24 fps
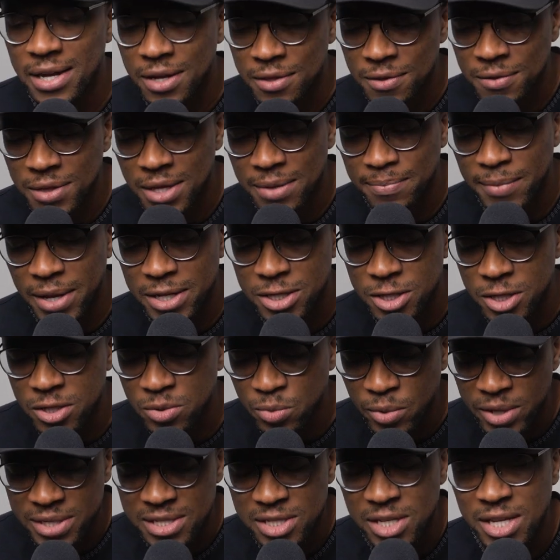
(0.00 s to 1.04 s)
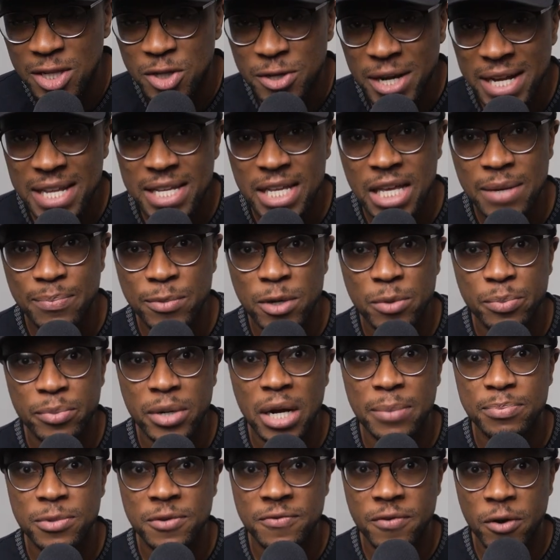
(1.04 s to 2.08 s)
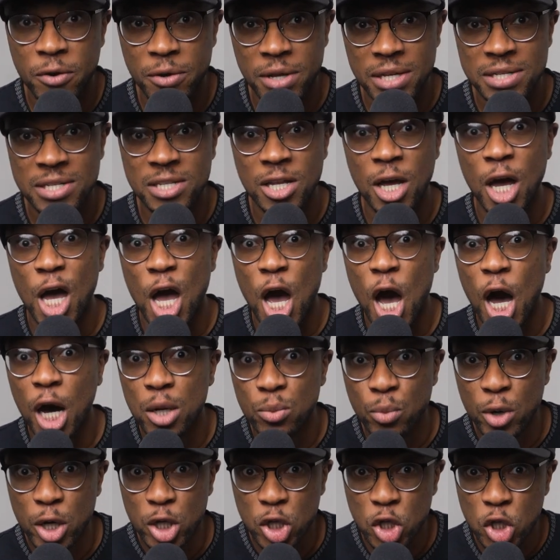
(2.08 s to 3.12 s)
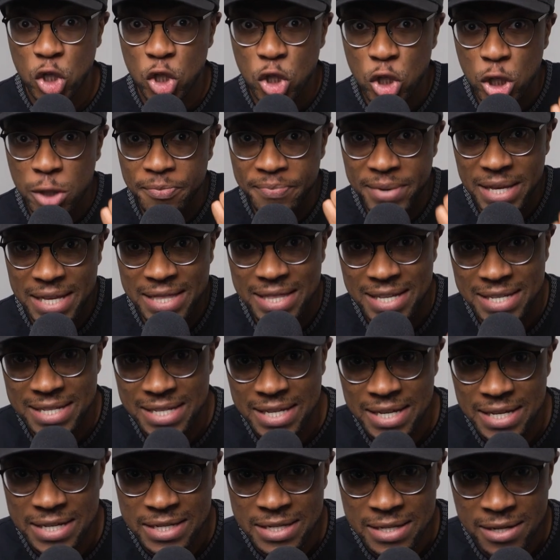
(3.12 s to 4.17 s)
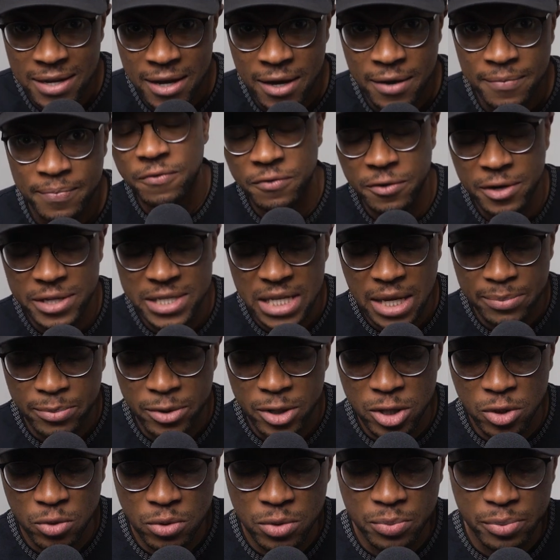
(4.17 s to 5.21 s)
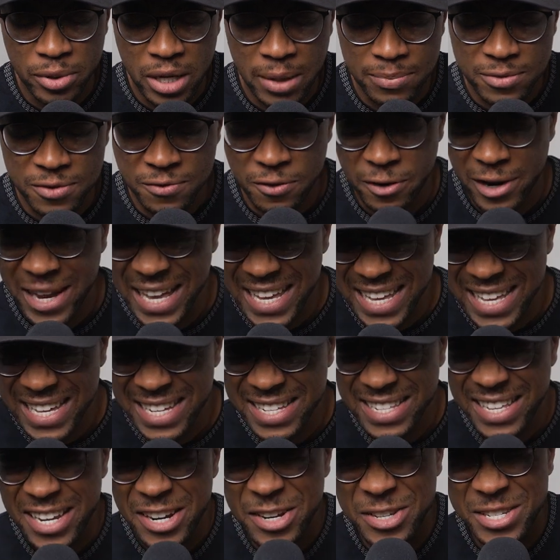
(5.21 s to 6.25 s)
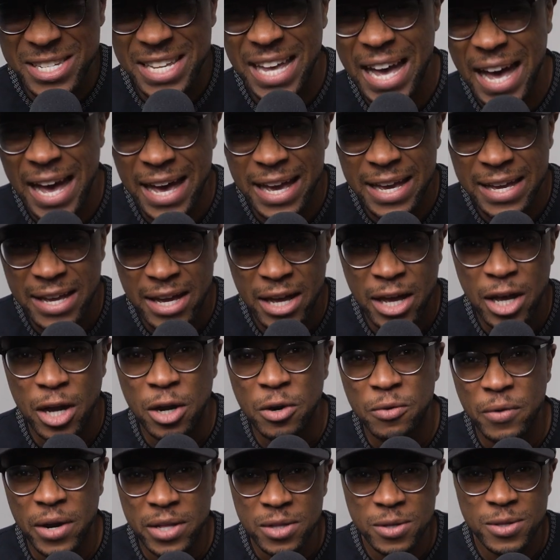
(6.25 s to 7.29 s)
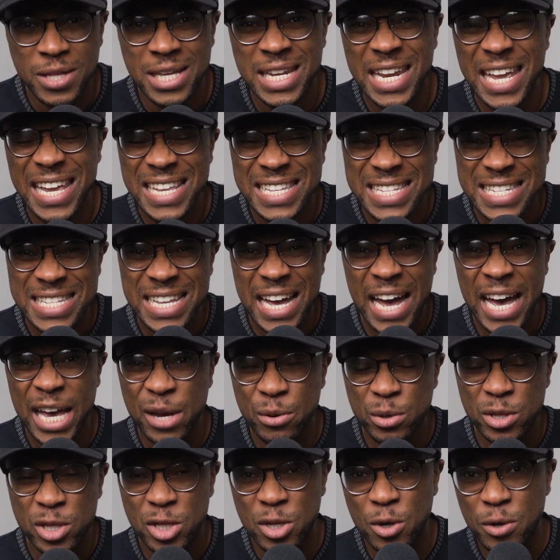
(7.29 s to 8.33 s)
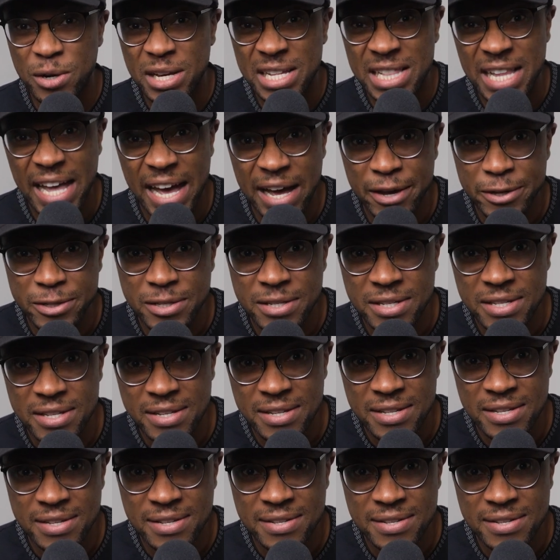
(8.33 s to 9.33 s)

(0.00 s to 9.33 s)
Another thing mentioned was to try to keep your prompt focused on what should be in the scene. For example, you would prompt for a clear sky rather than a sky with no clouds.